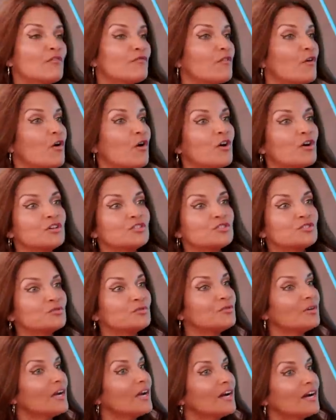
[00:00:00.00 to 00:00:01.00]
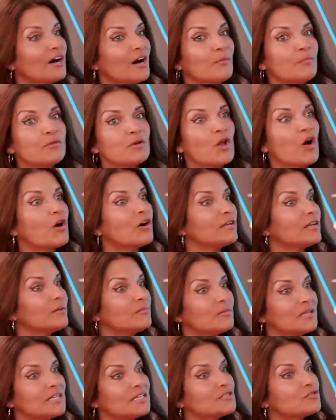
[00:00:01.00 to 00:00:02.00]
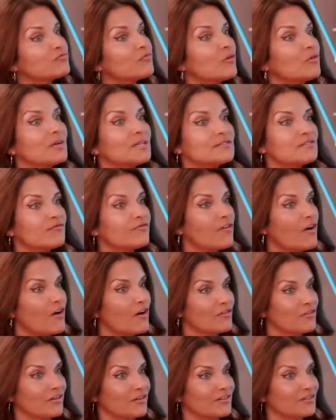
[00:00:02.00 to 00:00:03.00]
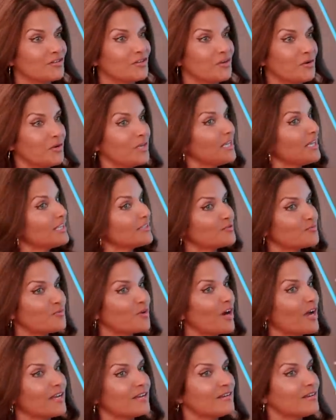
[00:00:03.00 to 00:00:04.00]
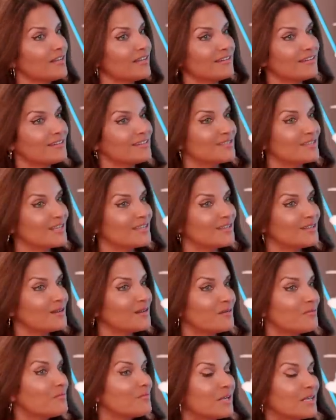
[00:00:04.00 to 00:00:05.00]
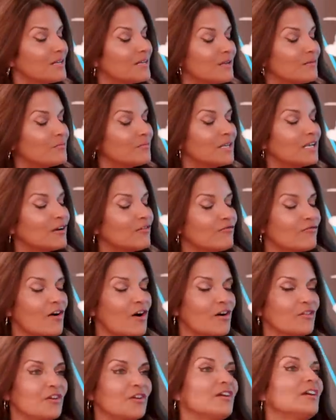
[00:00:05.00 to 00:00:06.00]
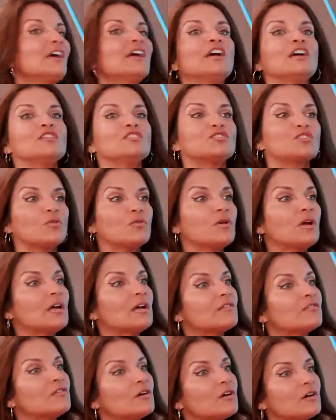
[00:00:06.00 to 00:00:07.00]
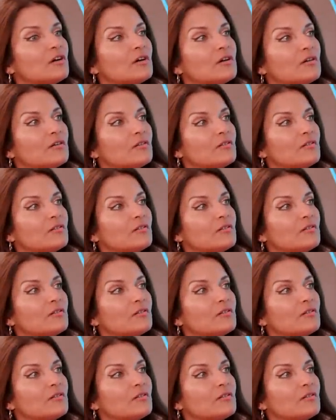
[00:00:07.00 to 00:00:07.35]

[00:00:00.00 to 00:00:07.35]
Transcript: for her to applaud him in his role as a father. You know, he gets pride in, his, in, him, mm-hmm. in him being a father. So the